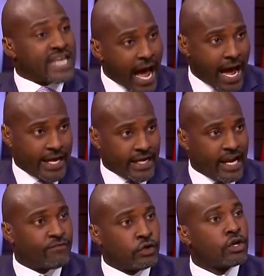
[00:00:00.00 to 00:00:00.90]
die
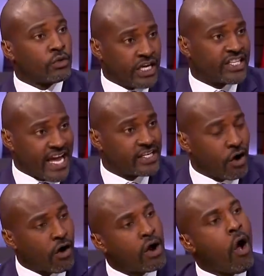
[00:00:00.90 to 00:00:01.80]
if you don't get that
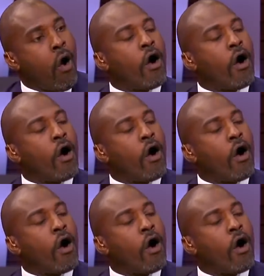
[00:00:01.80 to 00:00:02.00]
yard,